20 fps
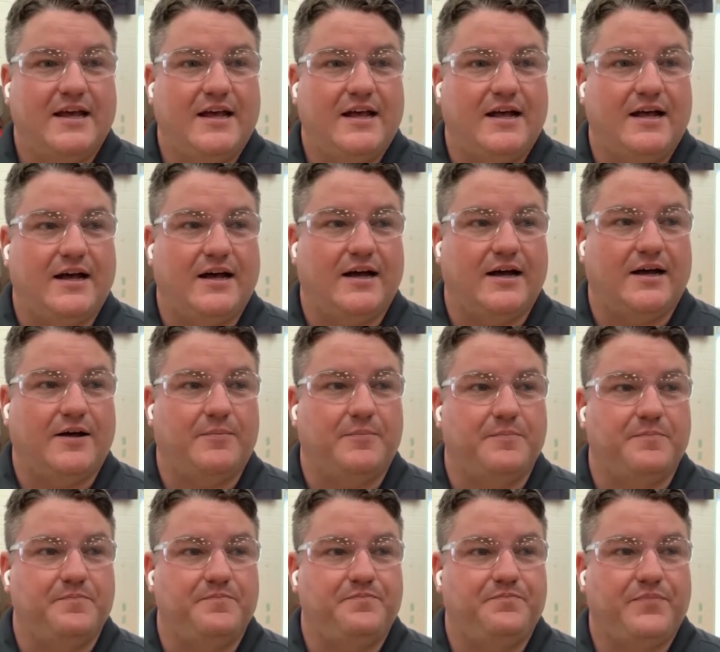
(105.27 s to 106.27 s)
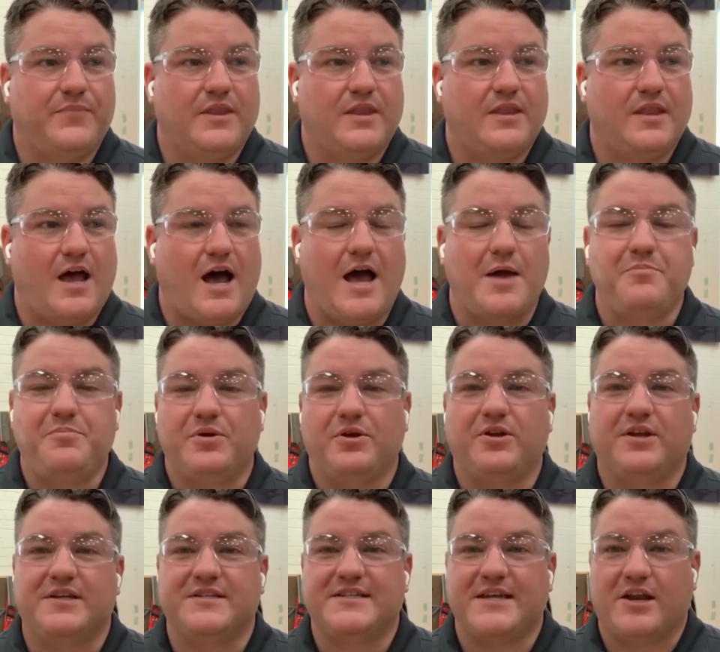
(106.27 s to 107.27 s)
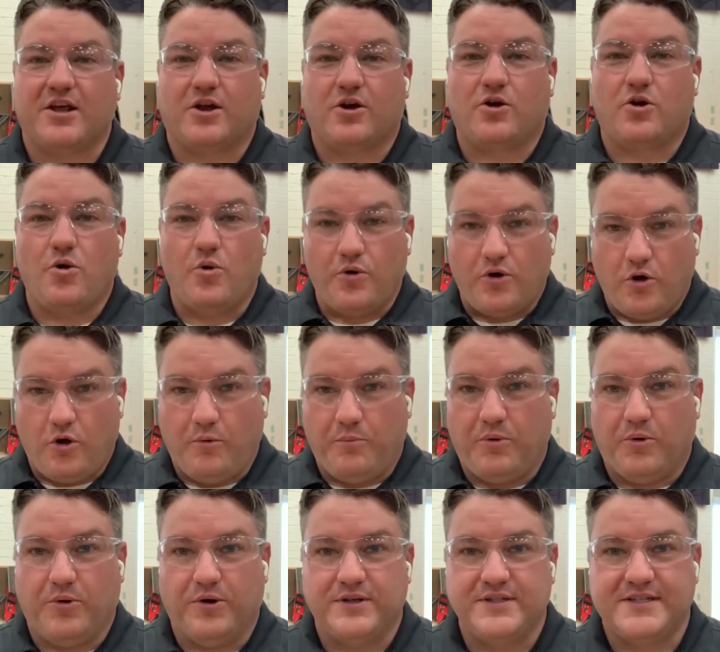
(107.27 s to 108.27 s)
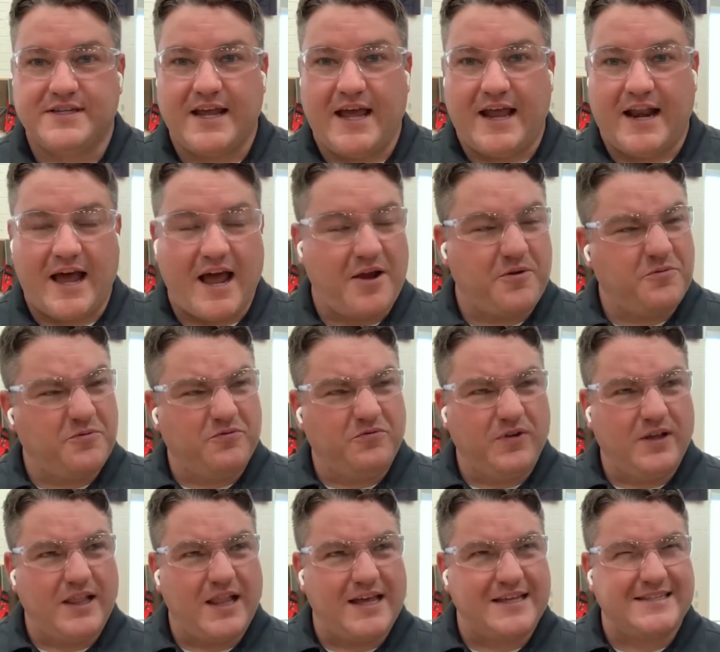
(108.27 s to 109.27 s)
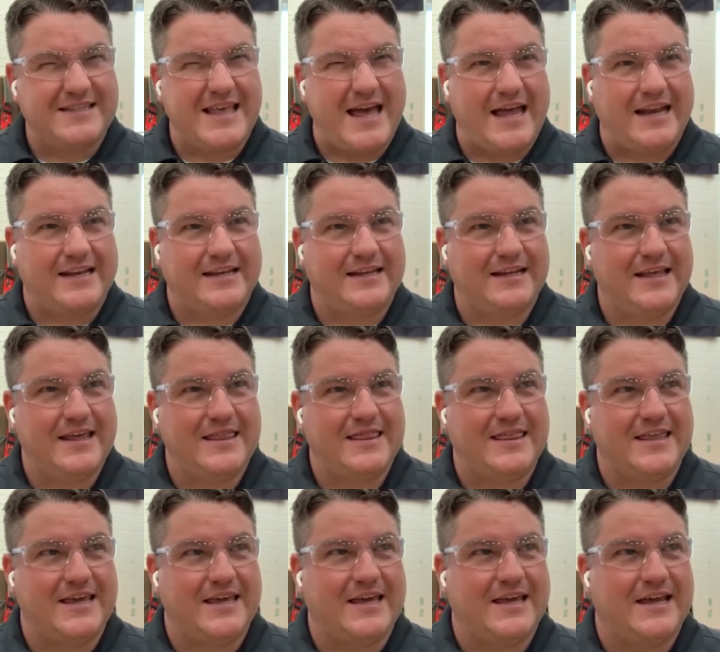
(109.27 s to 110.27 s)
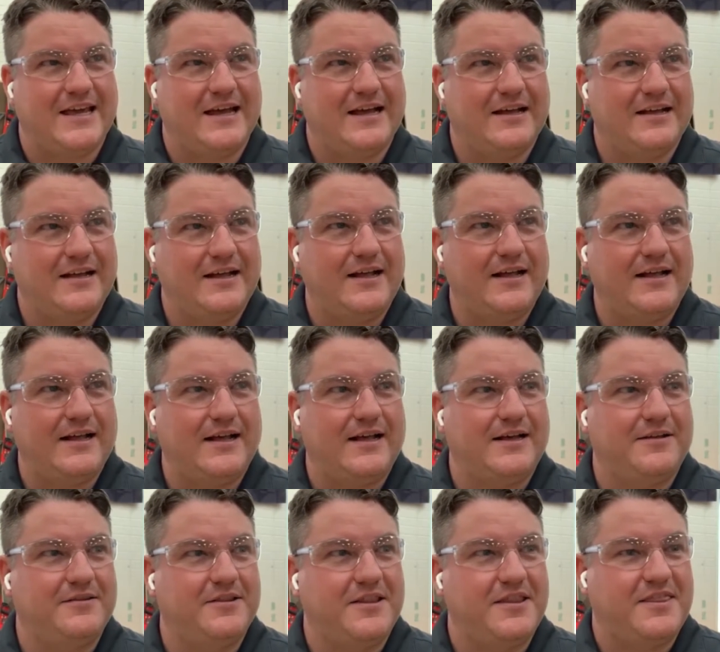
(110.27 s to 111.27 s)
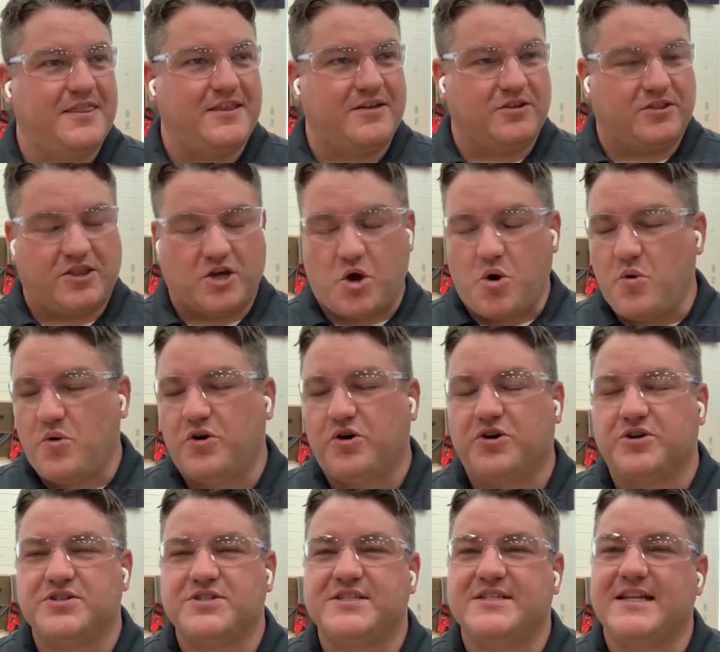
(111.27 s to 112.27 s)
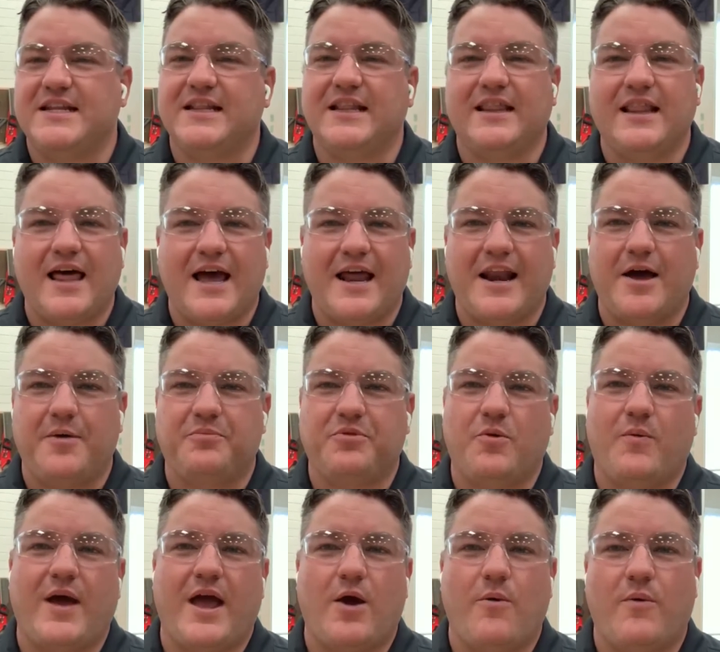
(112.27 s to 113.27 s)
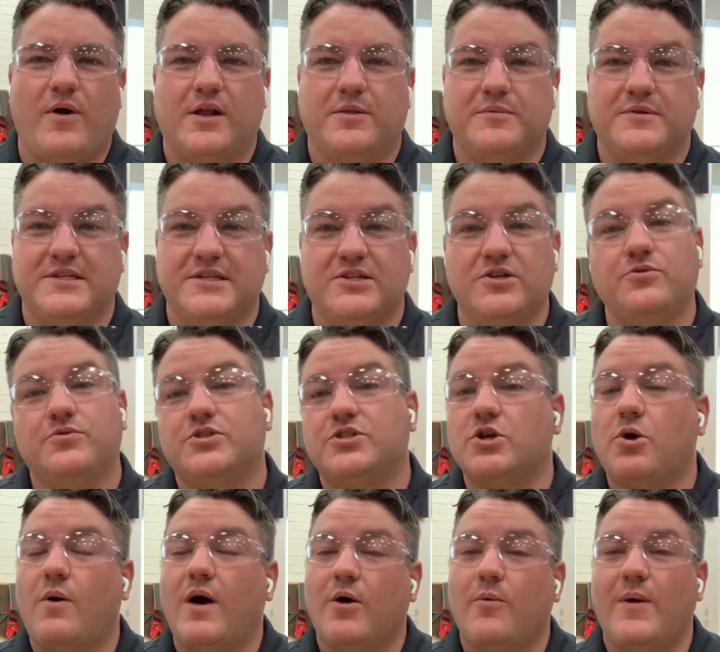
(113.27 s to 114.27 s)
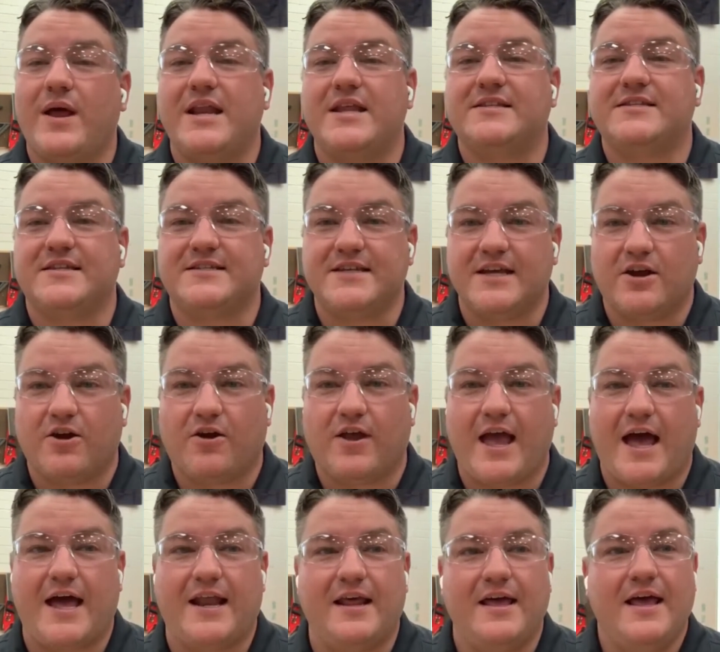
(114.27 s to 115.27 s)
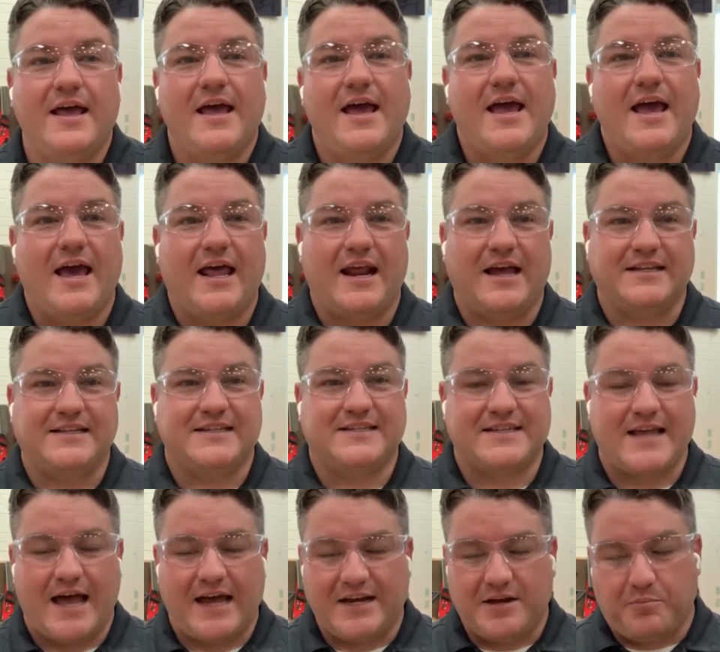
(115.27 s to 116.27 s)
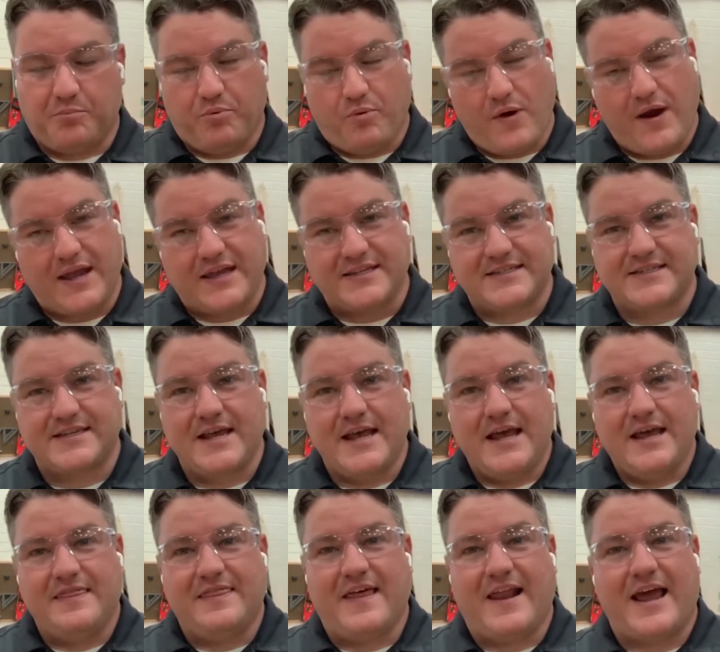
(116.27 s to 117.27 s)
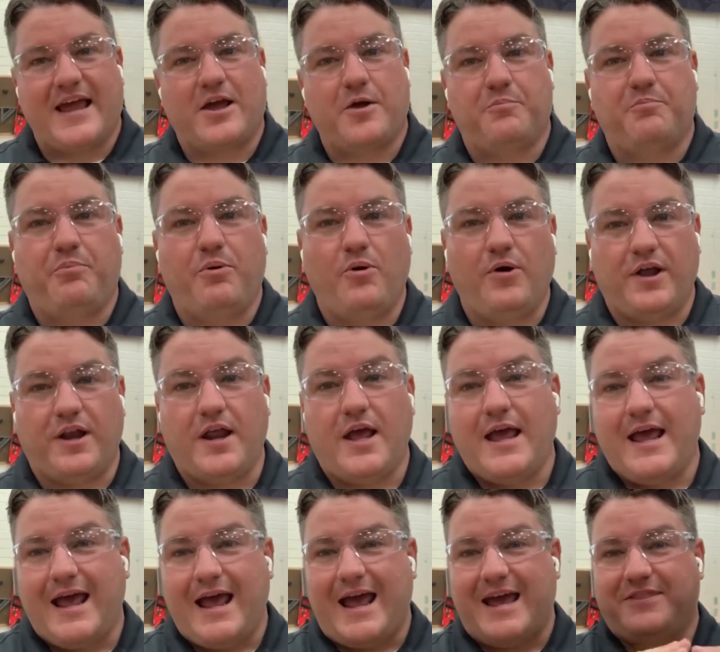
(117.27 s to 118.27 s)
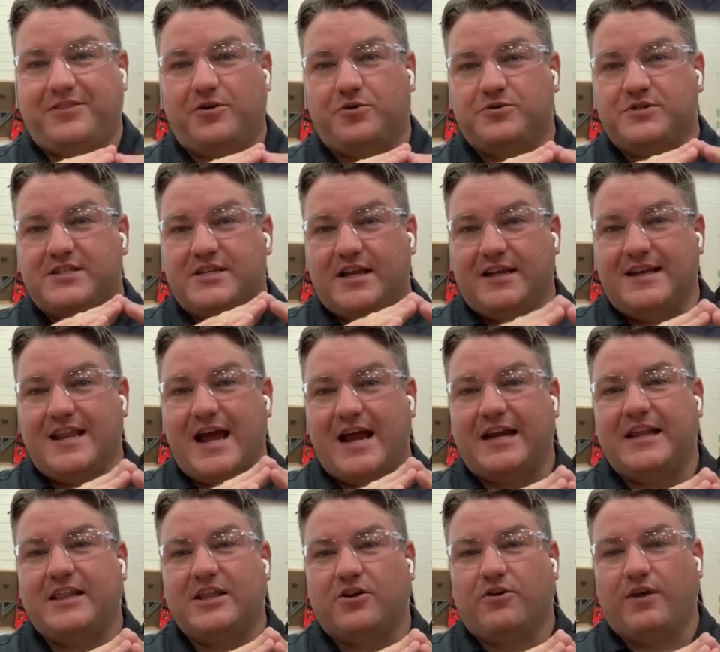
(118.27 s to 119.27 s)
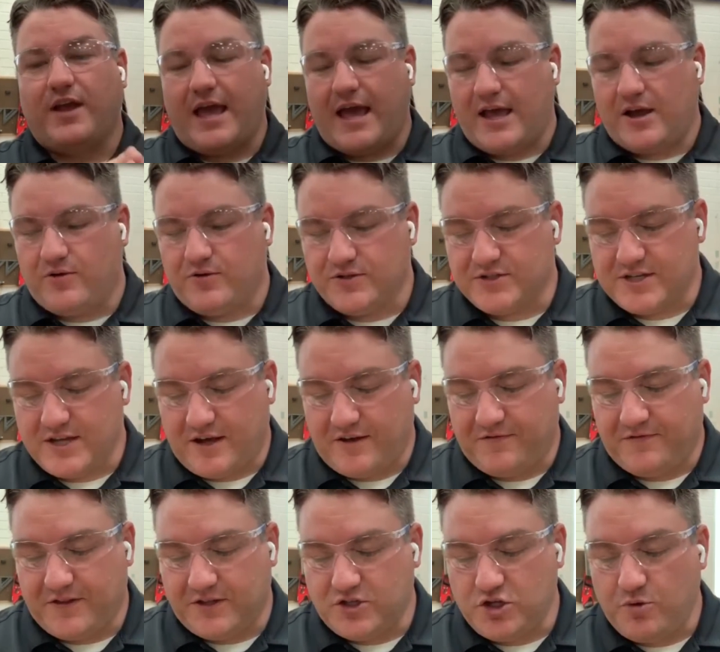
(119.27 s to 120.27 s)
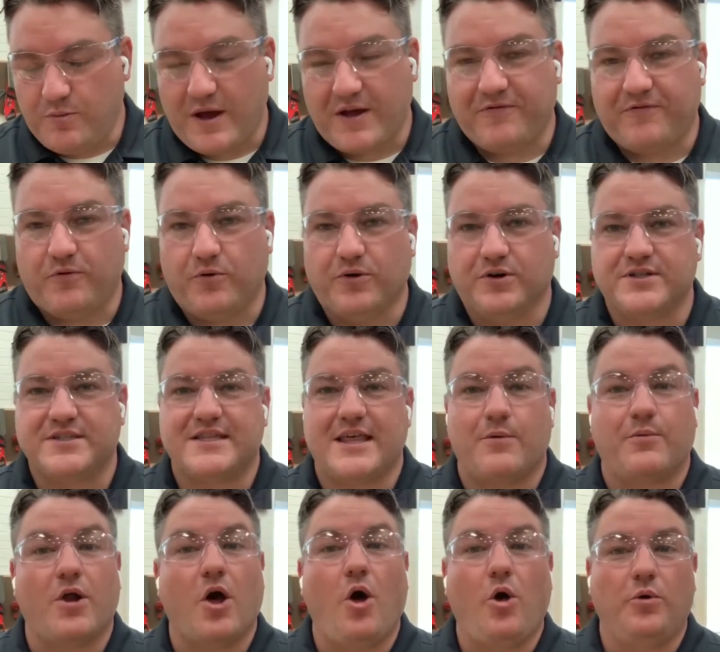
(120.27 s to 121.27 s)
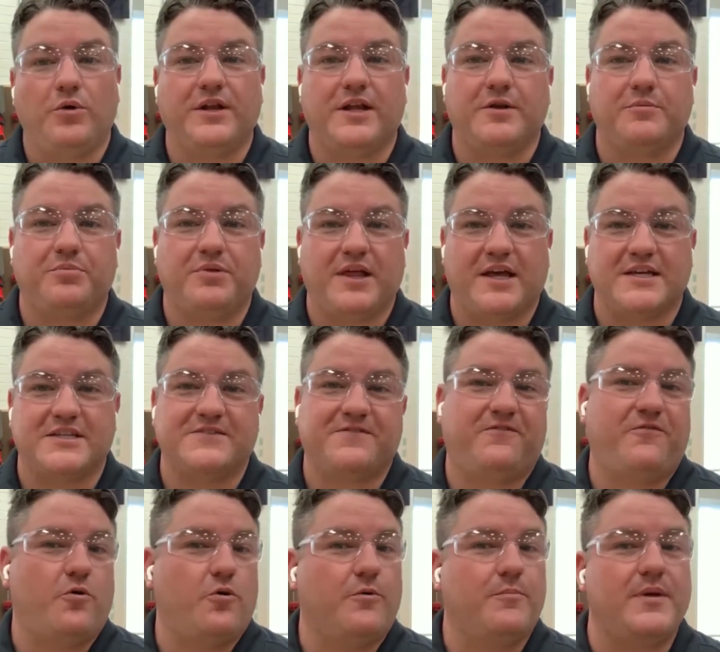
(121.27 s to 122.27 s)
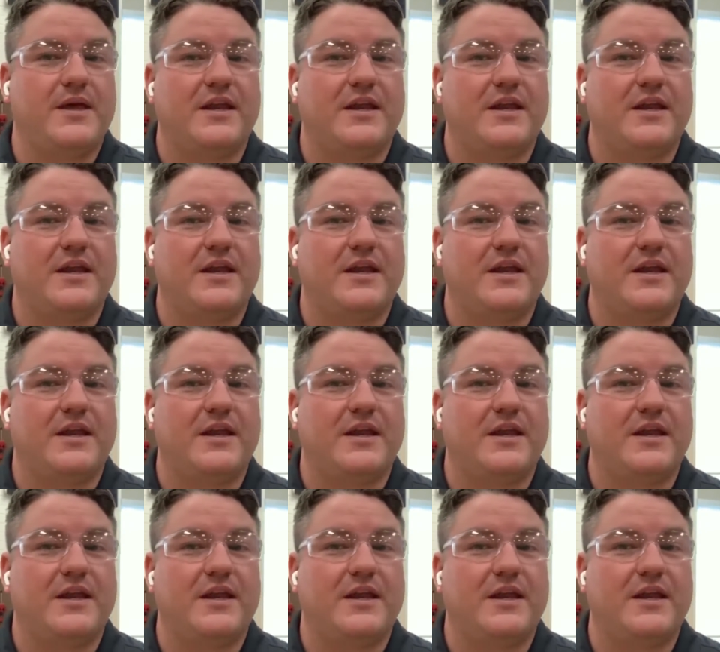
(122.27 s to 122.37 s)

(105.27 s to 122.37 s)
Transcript: I built a set of cornhole boards, and I realized that the corners didn't line up the way I wanted them to do. So I went into Tinkercad and I designed a brace that I could put at those 90-degree angles of the 2x4s that would hold it in place for me to